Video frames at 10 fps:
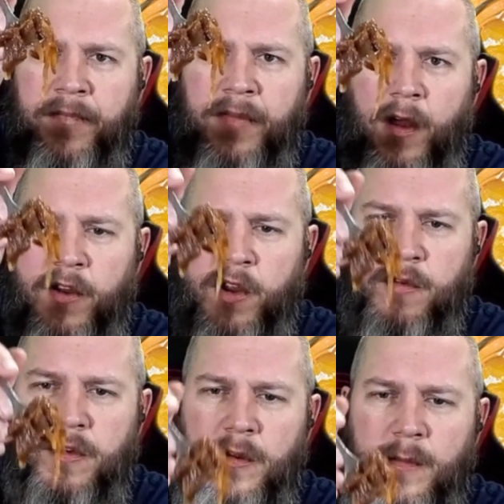on
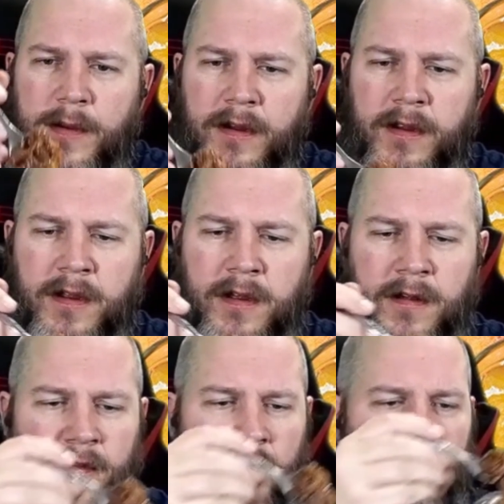YouTube,
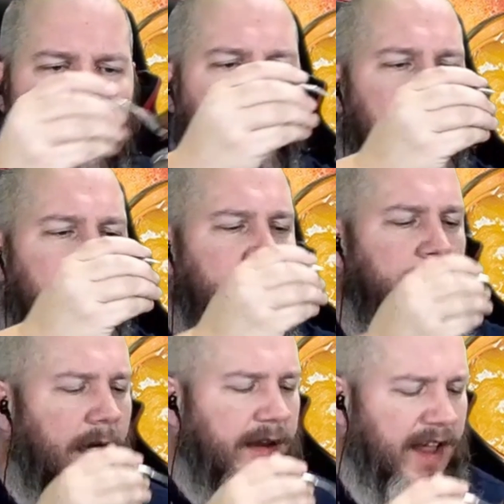for those of you who are listening to
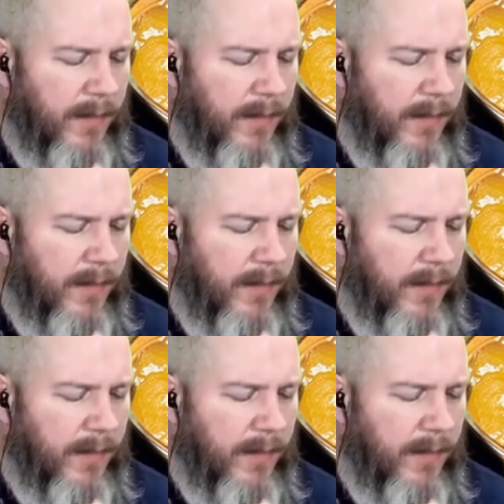the podcast,